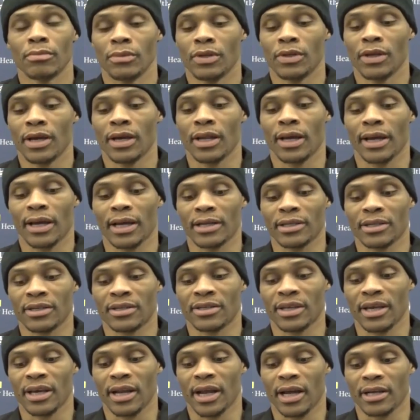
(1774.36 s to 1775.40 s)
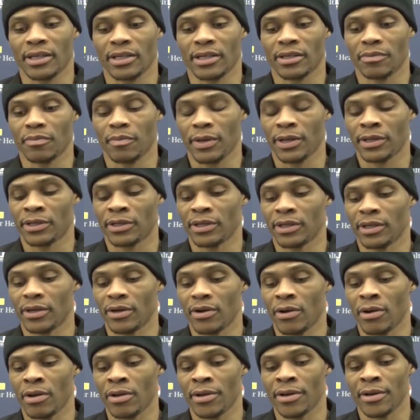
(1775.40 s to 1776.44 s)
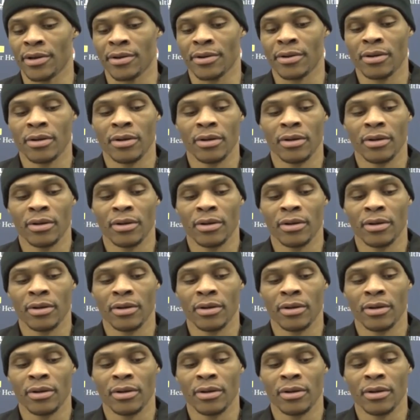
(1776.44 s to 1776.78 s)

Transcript: Yeah, like I just said, I just mentioned it earlier.